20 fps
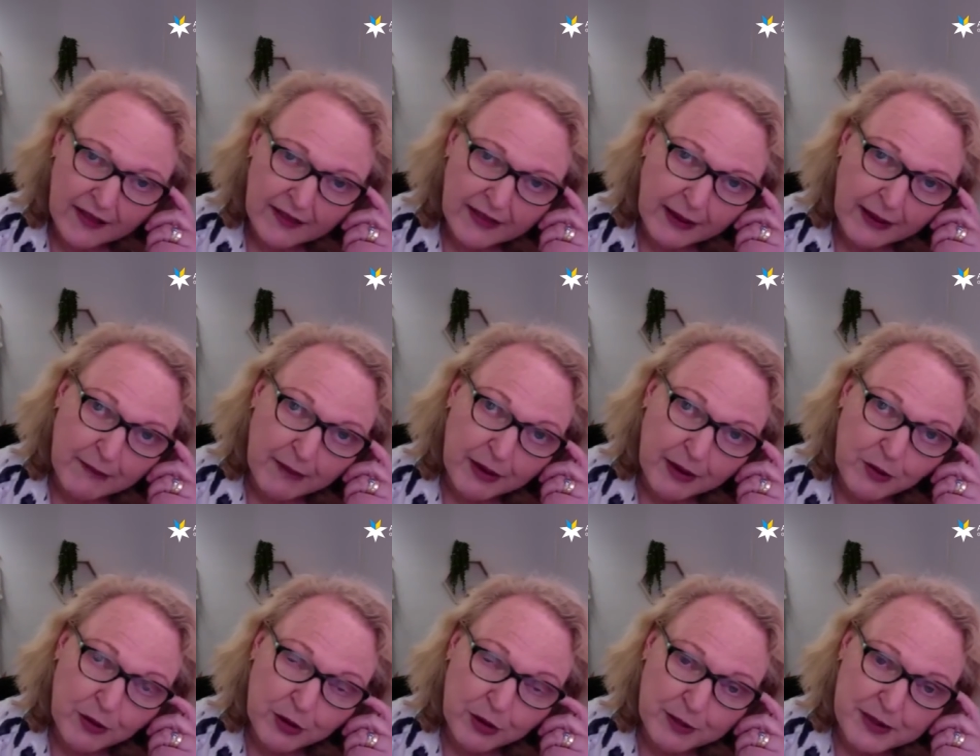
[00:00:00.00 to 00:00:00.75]
that
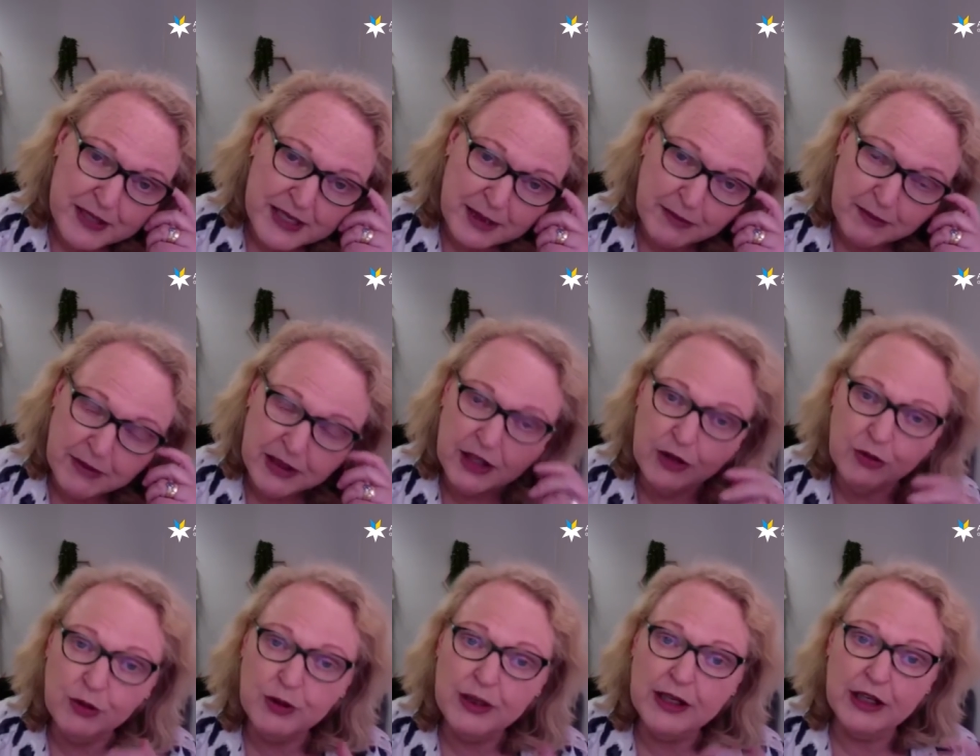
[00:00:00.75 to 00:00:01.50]
may well be something
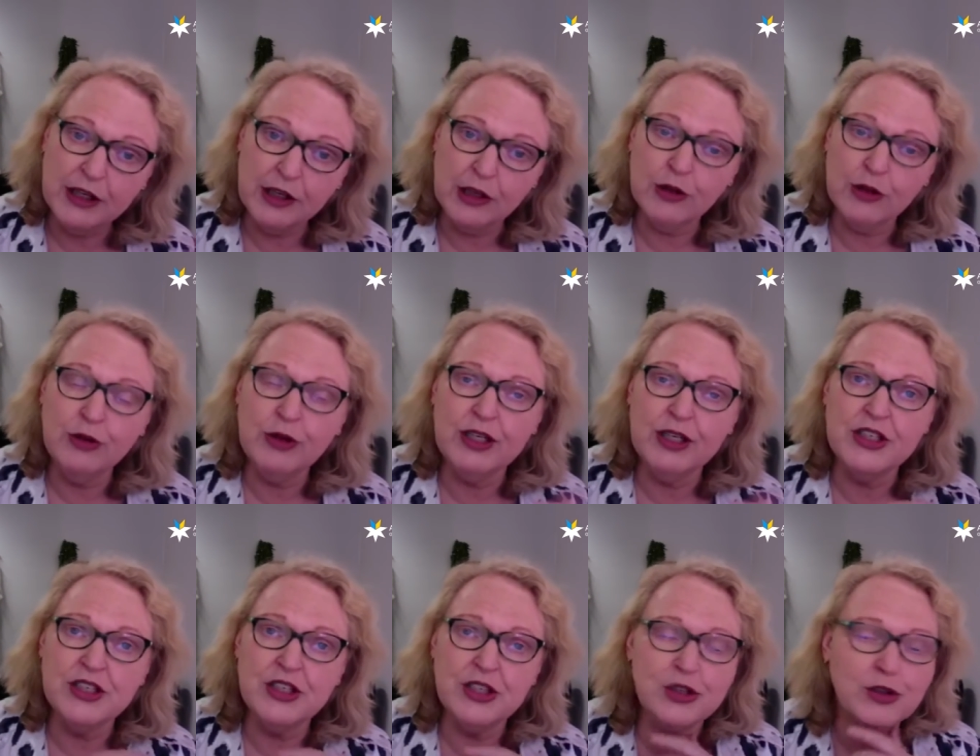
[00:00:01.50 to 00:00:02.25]
you will include
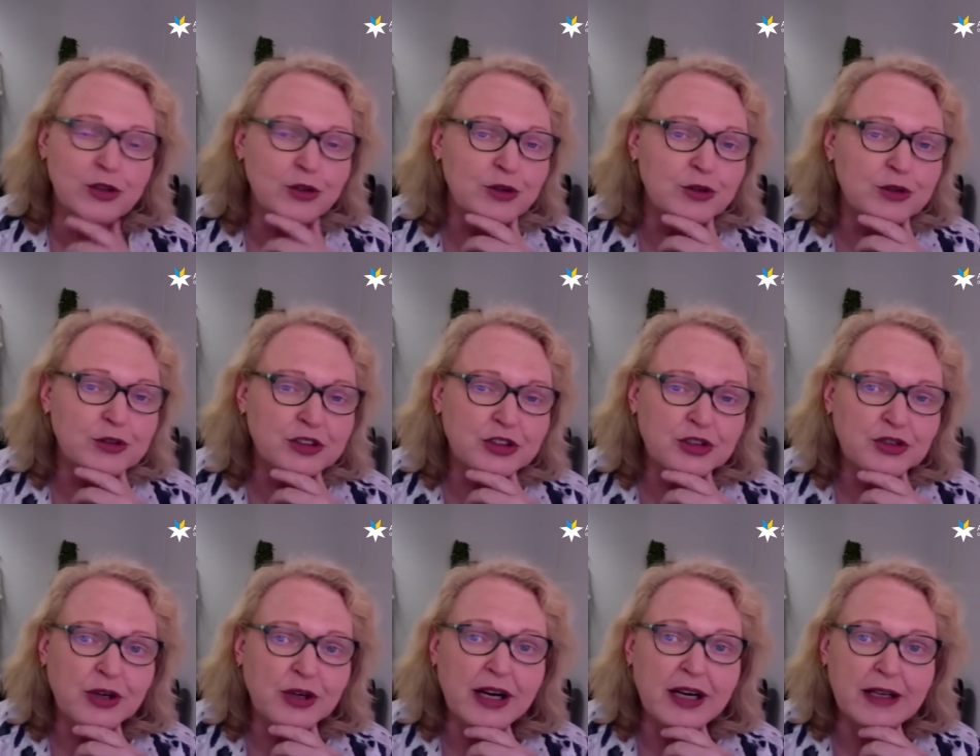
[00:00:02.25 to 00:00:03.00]
into your
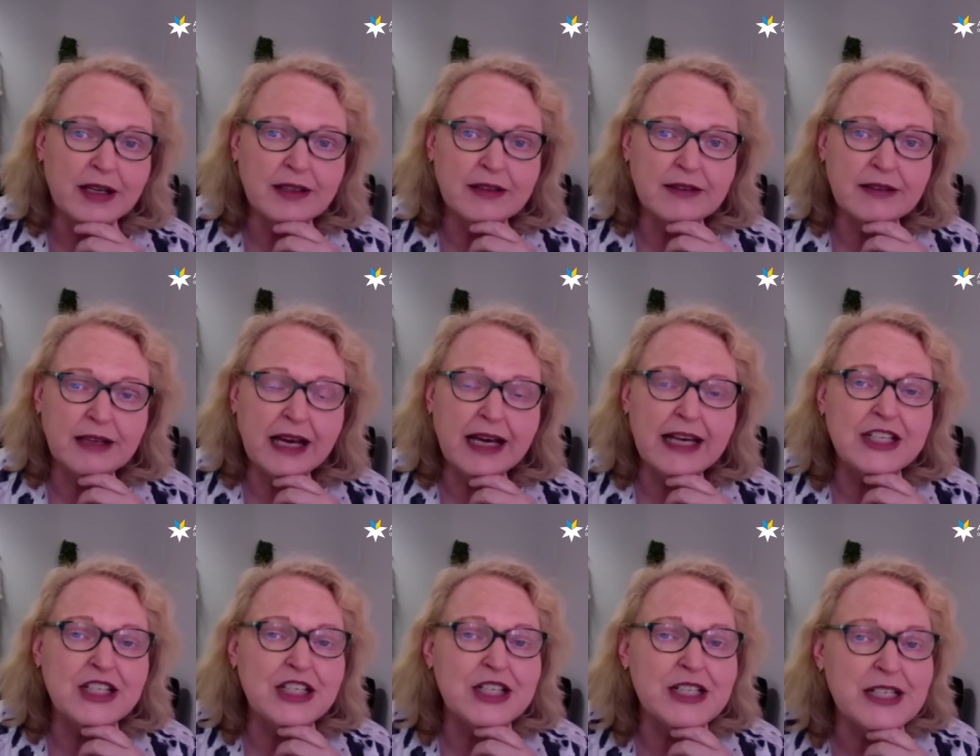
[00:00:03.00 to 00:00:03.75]
strata
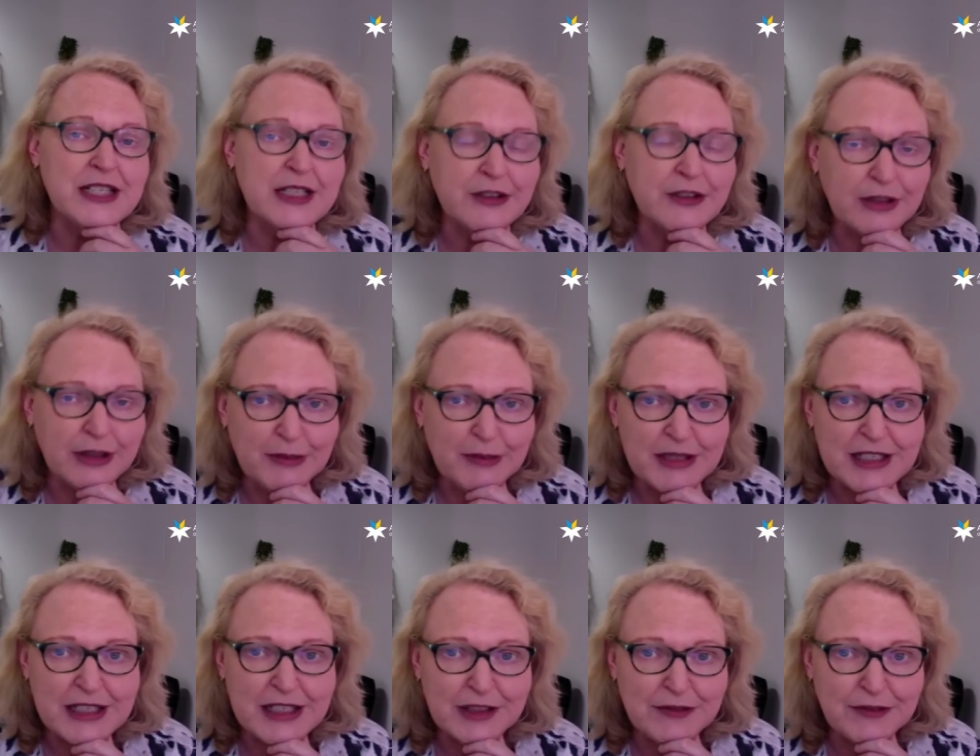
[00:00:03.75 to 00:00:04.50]
agency
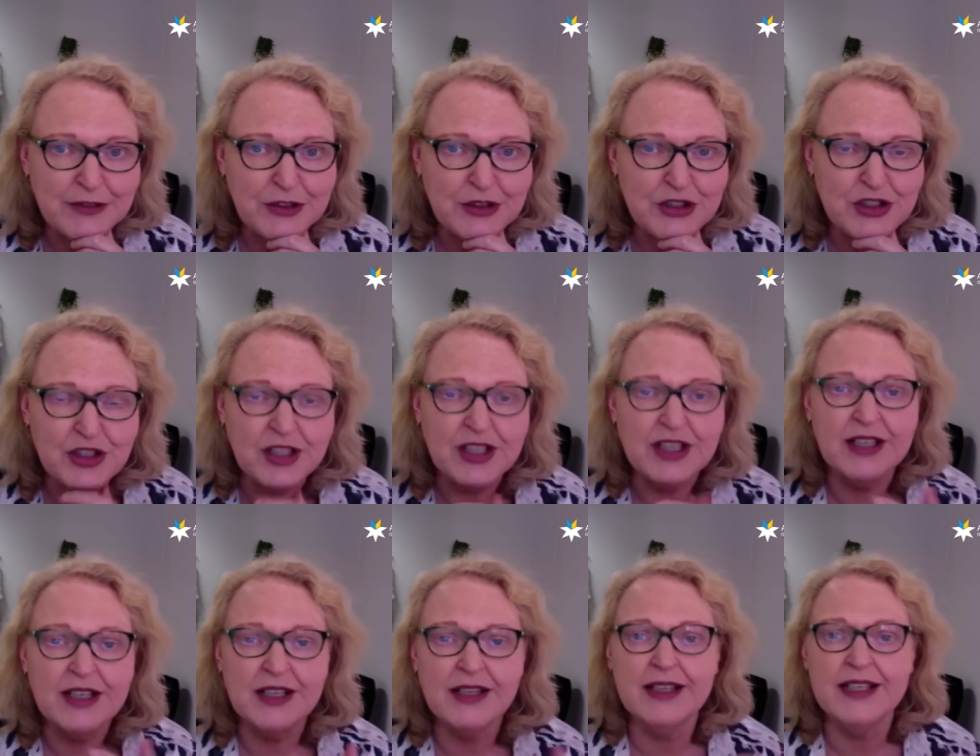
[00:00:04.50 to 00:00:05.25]
agreements in the future,
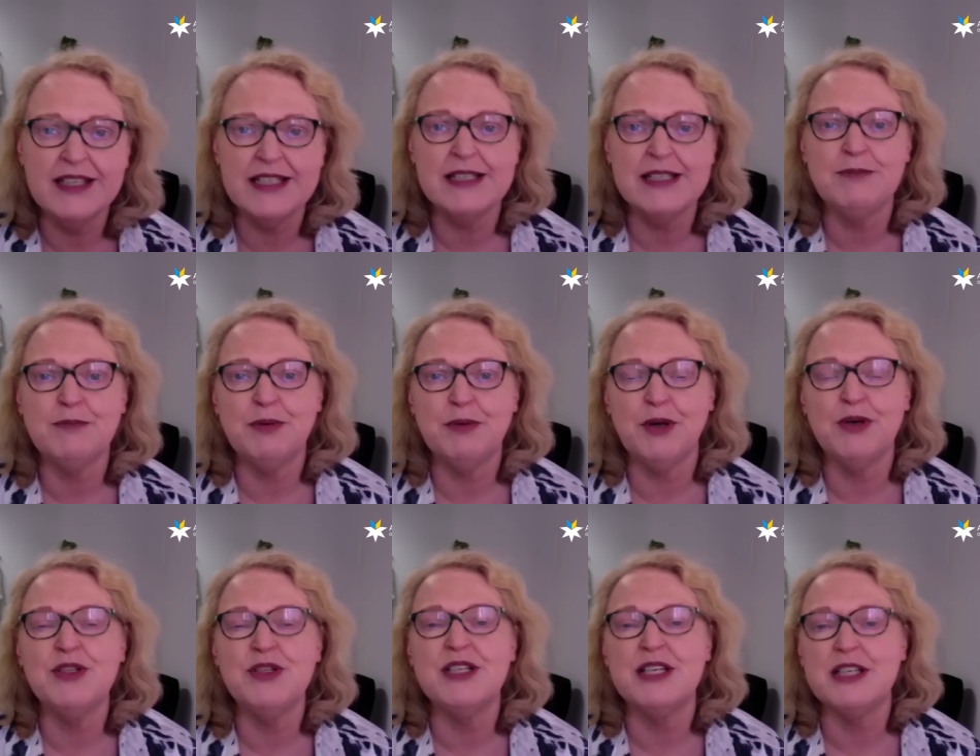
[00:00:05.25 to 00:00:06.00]
that this
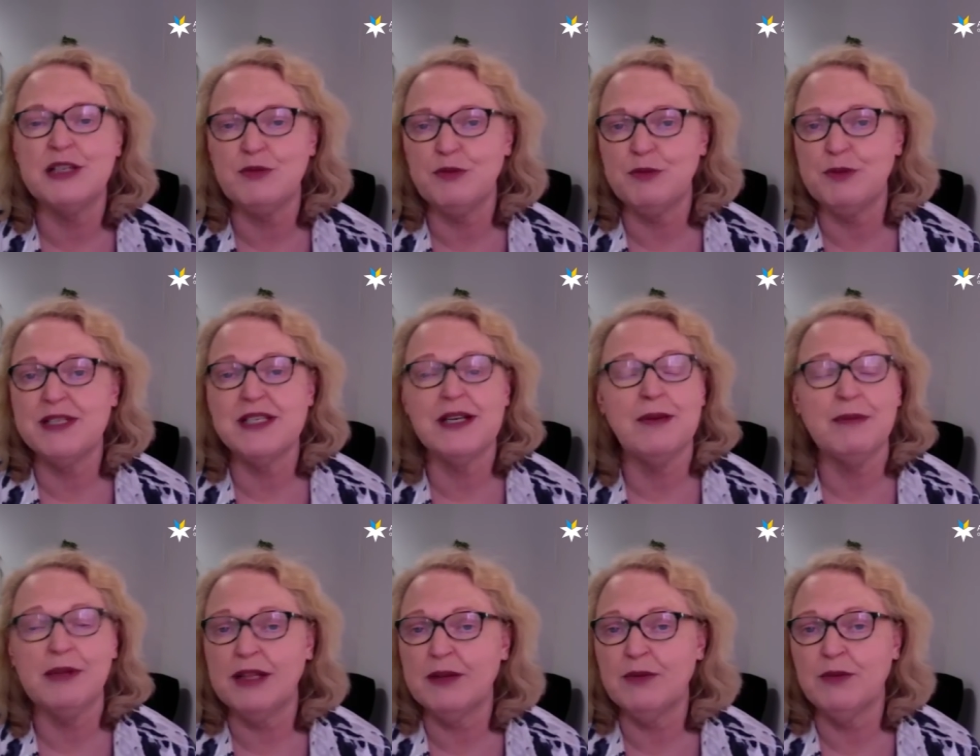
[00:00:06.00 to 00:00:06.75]
process will be
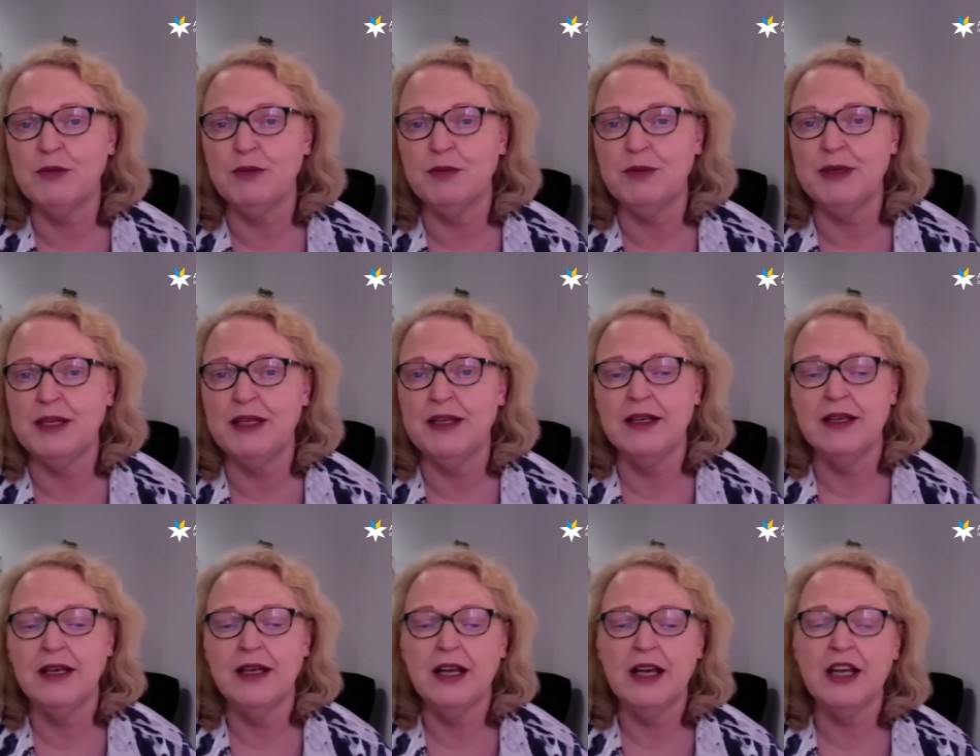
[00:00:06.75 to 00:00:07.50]
something that will be
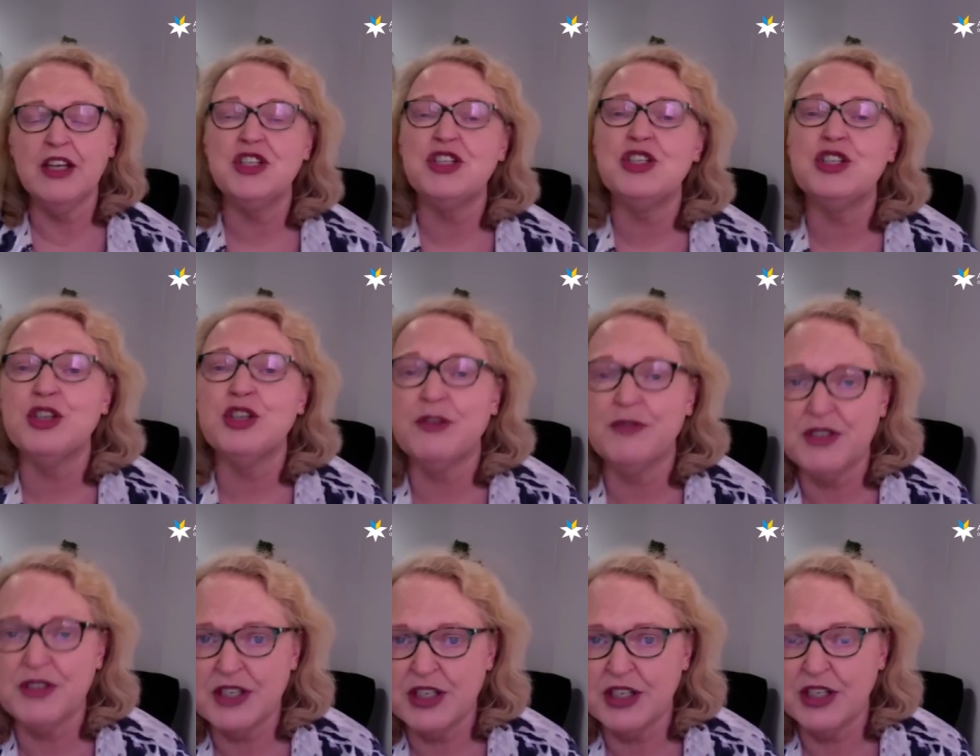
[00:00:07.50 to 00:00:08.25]
a
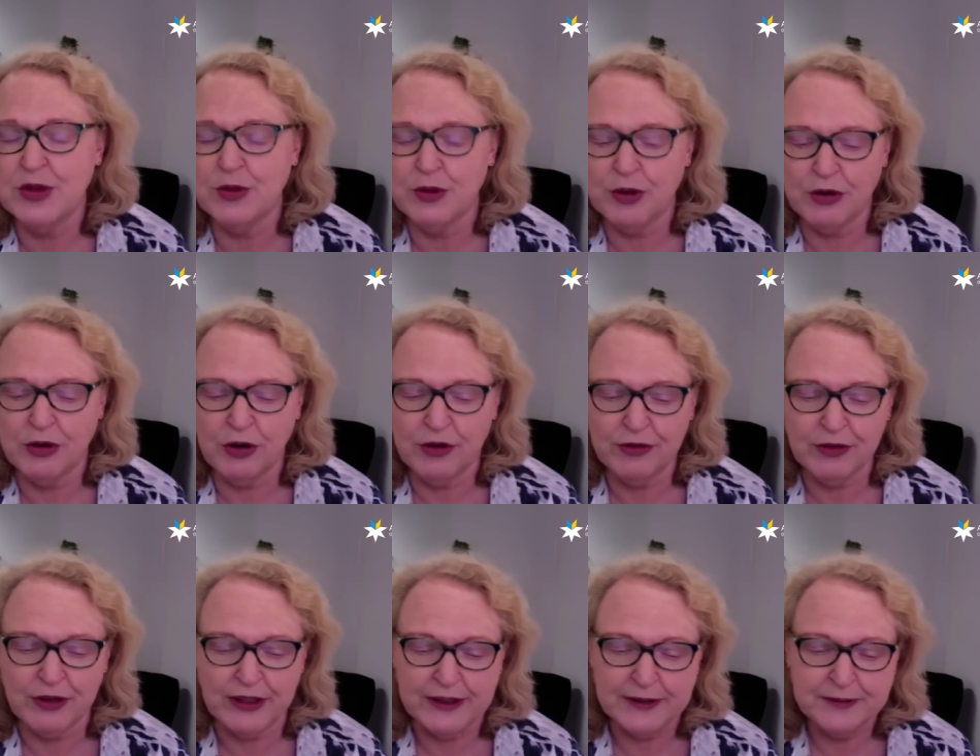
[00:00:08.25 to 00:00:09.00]
service that you are
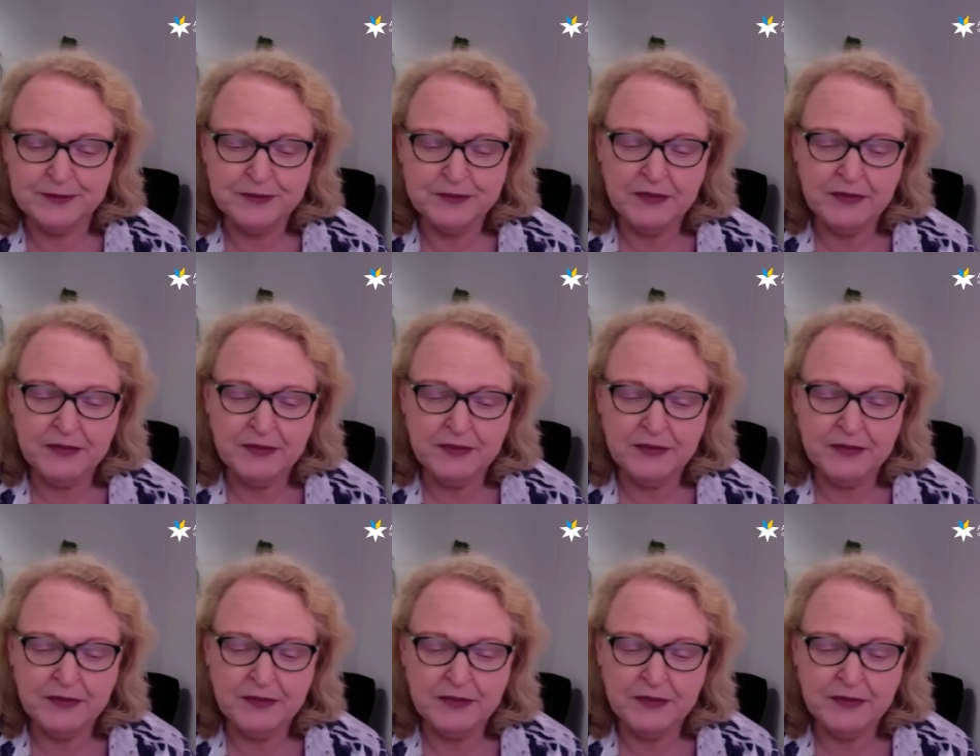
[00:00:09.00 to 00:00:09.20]
offering.